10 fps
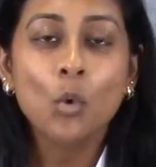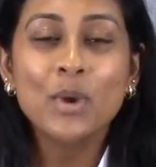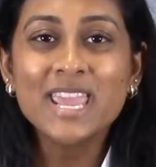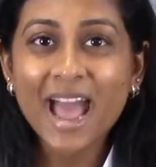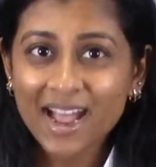
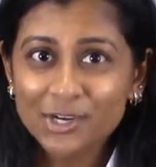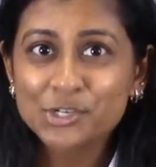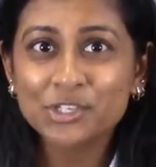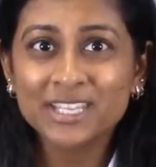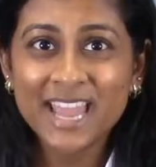We
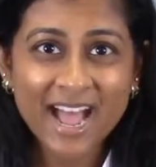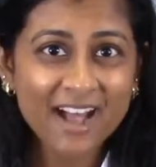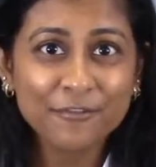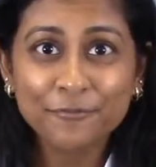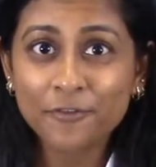actually
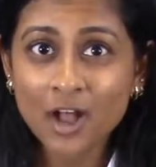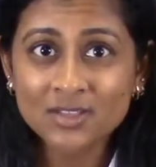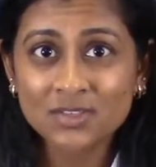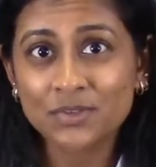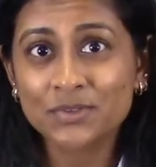have
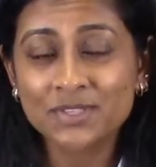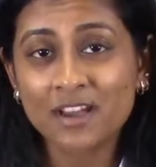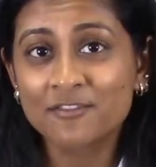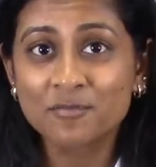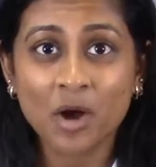fossils
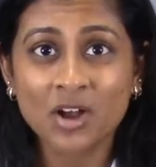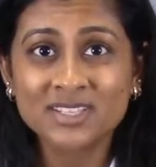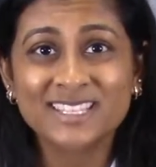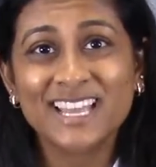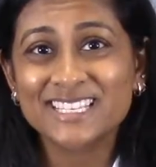of
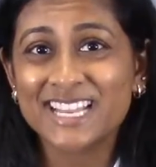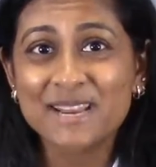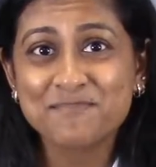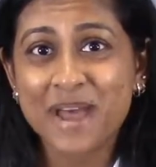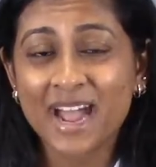moss that
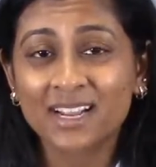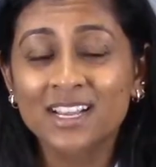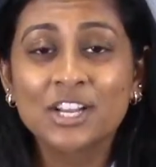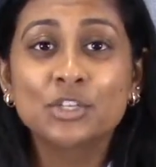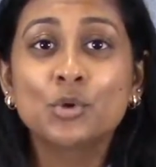date
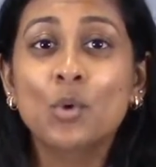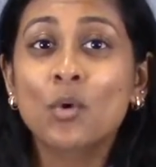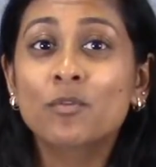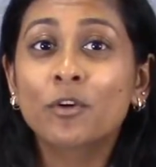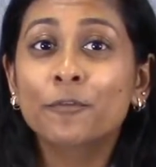back to
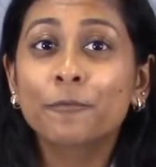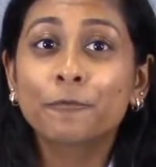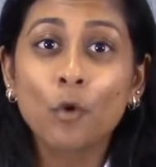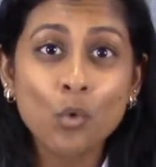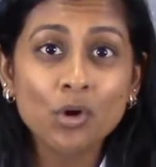over
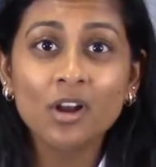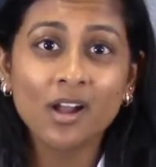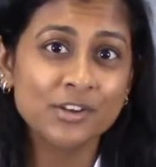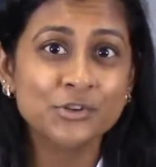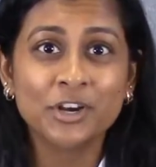
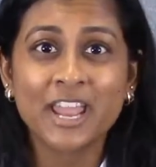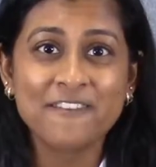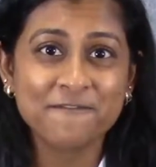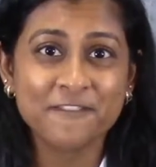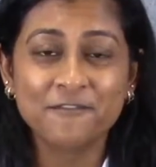
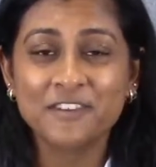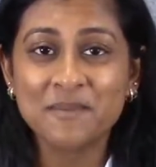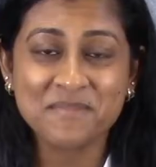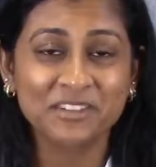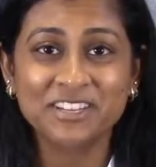
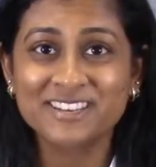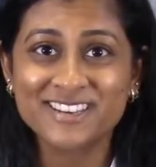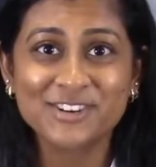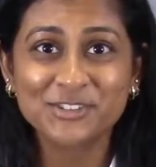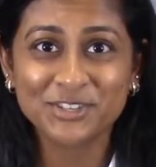450
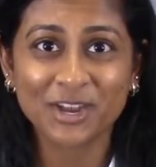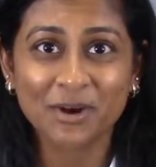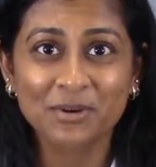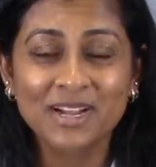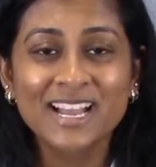million years
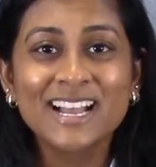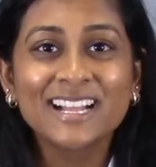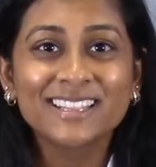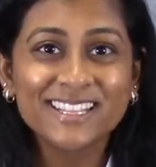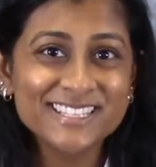ago.
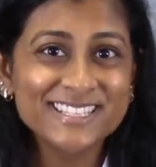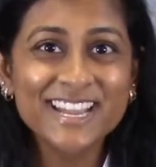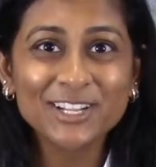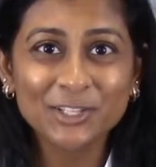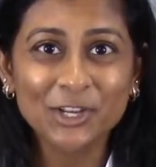Let's
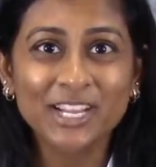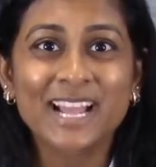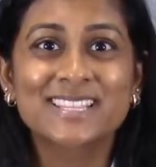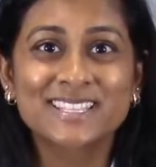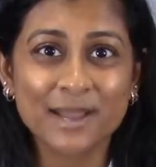take a look
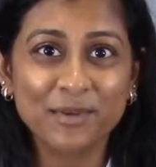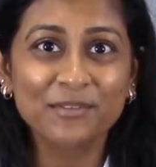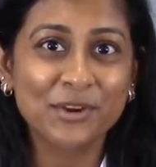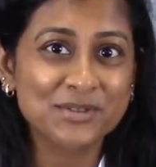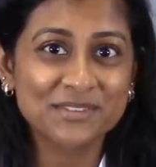at some
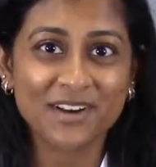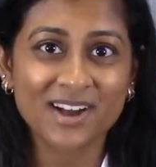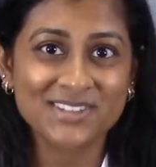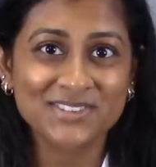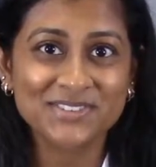of those
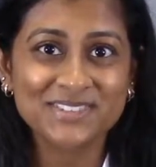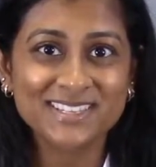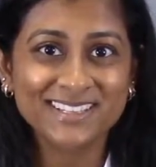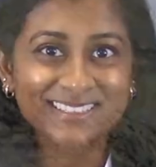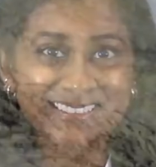fossils.